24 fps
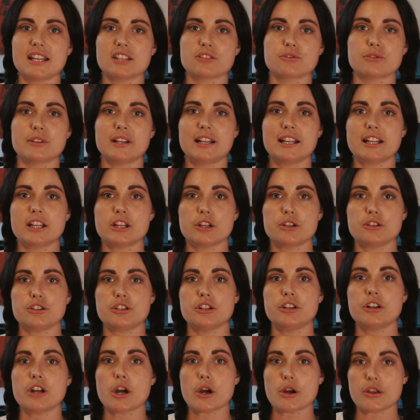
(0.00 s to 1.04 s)
it's really good
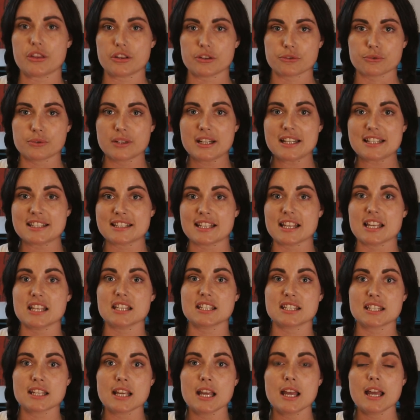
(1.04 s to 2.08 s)
to know the
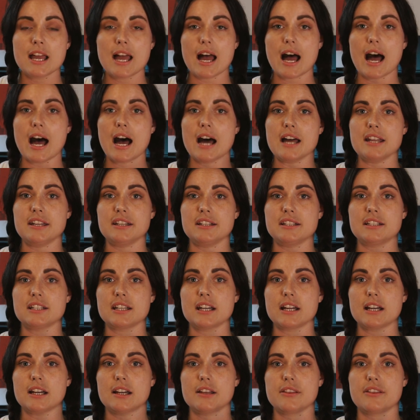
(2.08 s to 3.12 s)
reasons and
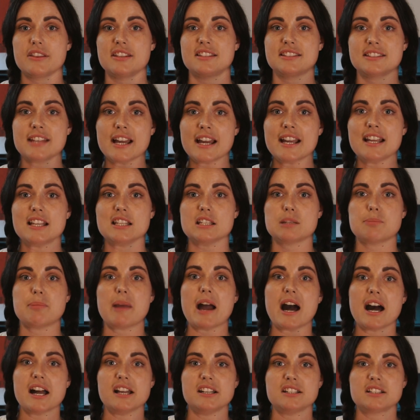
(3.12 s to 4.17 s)
the science
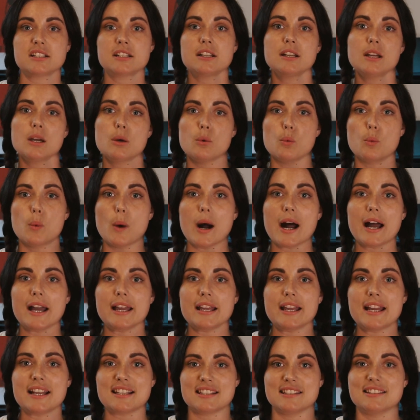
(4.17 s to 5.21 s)
behind
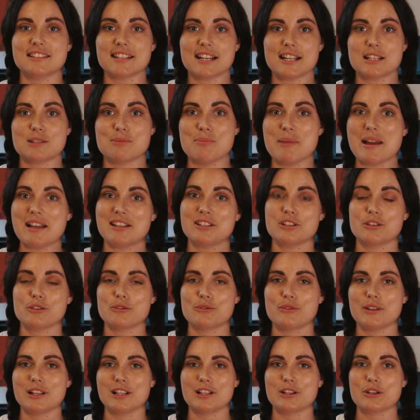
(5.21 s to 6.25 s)
why exercise makes us
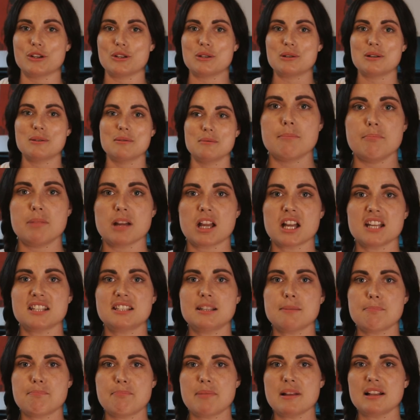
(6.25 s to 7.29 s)
feel good, because
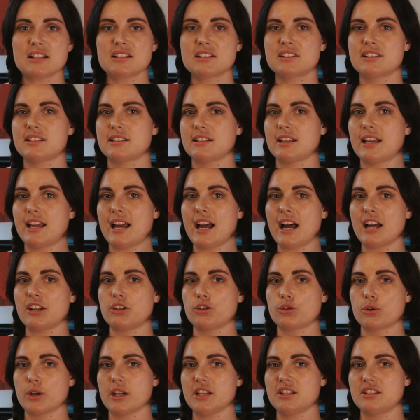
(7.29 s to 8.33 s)
it builds a
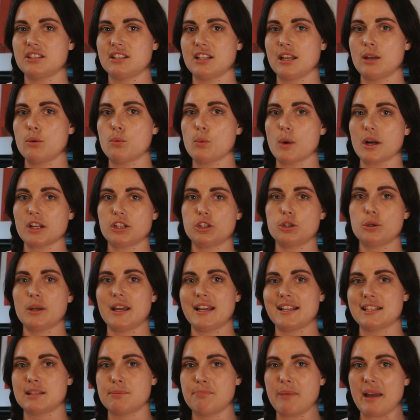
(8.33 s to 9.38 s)
trust in what to
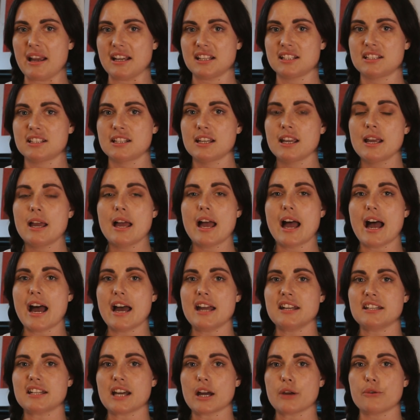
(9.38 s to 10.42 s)
expect.
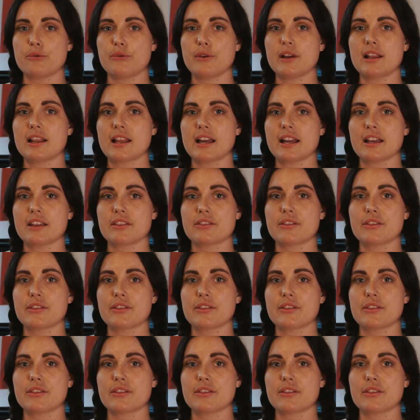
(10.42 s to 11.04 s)
And I feel like